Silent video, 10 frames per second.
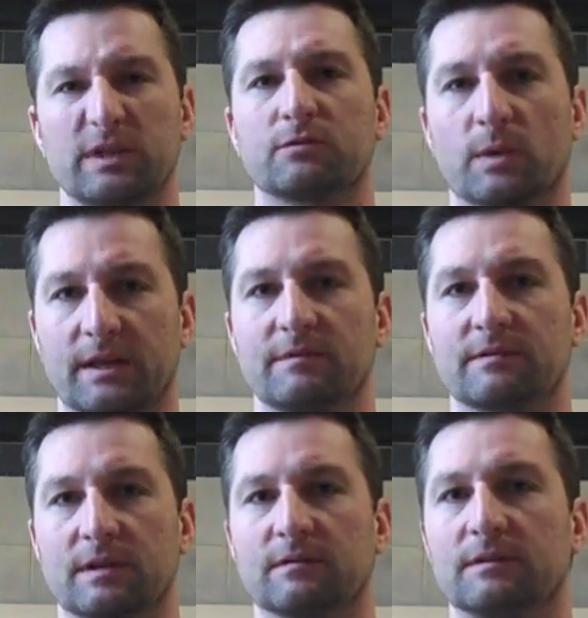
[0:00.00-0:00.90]
We just want to give
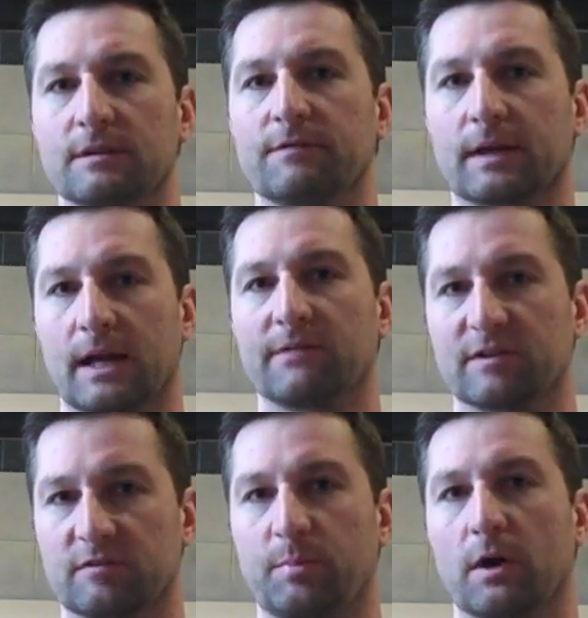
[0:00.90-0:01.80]
these kids a different kind of
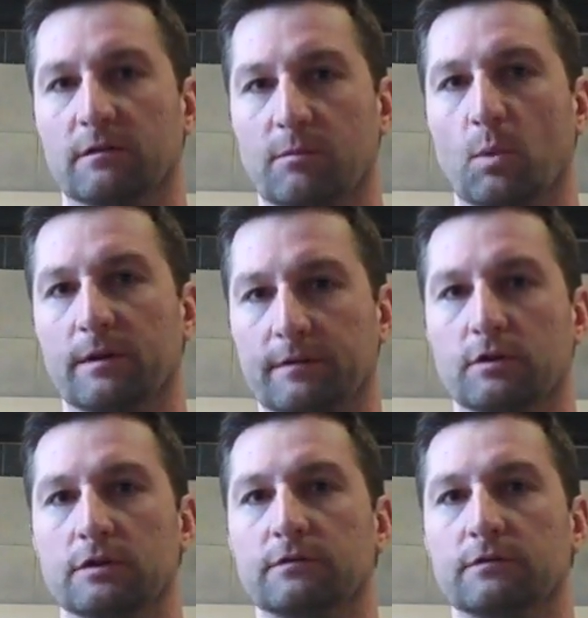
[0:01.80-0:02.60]
experience from one that they're